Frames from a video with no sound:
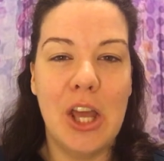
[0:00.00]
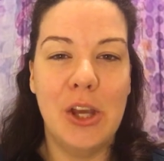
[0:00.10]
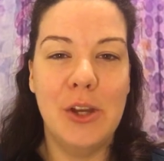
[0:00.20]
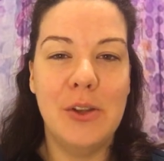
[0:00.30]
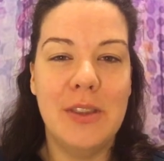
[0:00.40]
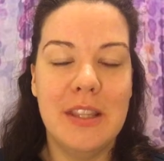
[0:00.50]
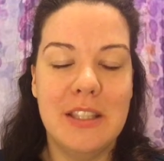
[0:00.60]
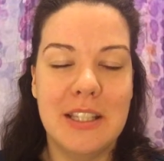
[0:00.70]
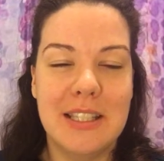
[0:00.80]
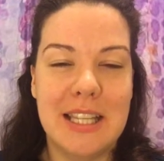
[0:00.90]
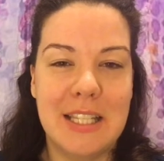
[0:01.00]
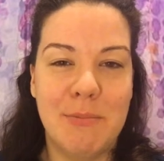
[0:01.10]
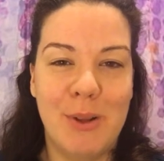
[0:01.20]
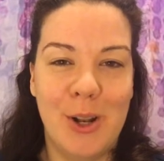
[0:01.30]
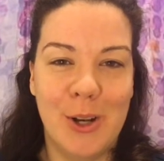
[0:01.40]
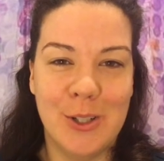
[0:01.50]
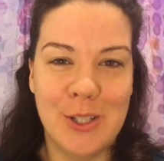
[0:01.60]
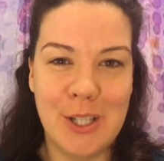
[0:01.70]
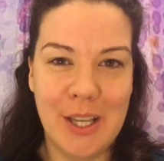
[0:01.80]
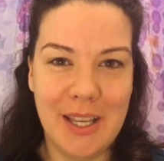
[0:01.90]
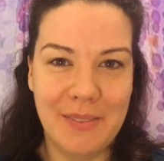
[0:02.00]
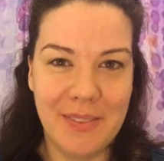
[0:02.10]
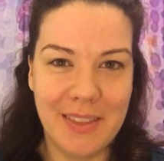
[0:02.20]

who does this belong to?